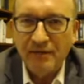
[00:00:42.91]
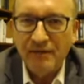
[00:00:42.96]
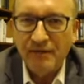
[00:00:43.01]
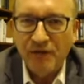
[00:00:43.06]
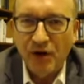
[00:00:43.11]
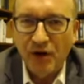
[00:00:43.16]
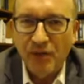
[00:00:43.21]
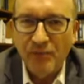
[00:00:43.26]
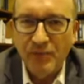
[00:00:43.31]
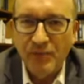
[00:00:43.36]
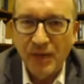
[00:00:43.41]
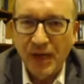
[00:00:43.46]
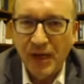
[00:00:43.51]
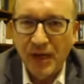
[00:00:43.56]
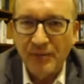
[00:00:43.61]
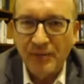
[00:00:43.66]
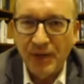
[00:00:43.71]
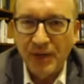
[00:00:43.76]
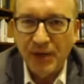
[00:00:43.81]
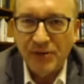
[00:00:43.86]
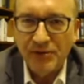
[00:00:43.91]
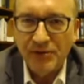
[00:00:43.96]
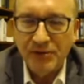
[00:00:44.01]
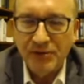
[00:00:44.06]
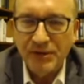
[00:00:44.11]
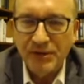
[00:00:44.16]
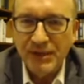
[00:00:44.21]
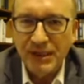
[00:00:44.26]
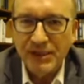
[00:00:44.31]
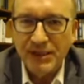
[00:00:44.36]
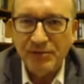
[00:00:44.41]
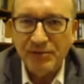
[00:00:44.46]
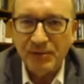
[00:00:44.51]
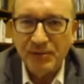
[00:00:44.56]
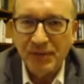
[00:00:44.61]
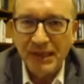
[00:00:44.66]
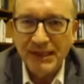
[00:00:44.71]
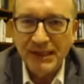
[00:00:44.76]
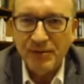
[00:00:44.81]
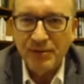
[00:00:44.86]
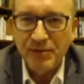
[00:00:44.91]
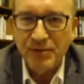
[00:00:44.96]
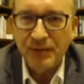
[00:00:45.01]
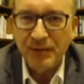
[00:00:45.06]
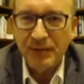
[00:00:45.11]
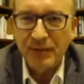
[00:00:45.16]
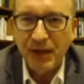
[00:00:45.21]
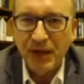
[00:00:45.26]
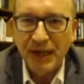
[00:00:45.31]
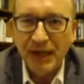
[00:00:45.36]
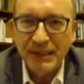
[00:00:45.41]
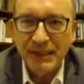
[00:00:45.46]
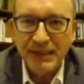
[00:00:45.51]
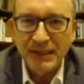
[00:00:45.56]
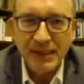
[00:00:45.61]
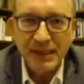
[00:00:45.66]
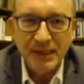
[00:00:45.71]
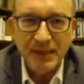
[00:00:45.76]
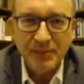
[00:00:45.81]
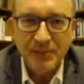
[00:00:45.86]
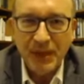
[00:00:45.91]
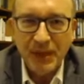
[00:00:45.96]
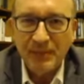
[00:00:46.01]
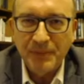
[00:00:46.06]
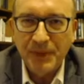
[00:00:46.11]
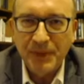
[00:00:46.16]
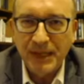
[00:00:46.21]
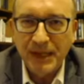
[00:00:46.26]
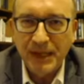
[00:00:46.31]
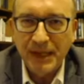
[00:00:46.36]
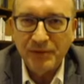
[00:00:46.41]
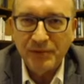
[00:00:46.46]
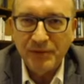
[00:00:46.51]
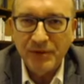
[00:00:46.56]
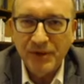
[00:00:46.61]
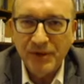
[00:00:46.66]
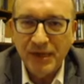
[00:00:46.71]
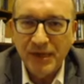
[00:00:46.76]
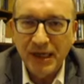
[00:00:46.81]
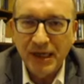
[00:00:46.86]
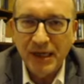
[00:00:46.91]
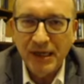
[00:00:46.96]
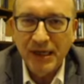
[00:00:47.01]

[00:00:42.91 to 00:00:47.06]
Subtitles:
from Belarus and to replace him with a pliant puppet that would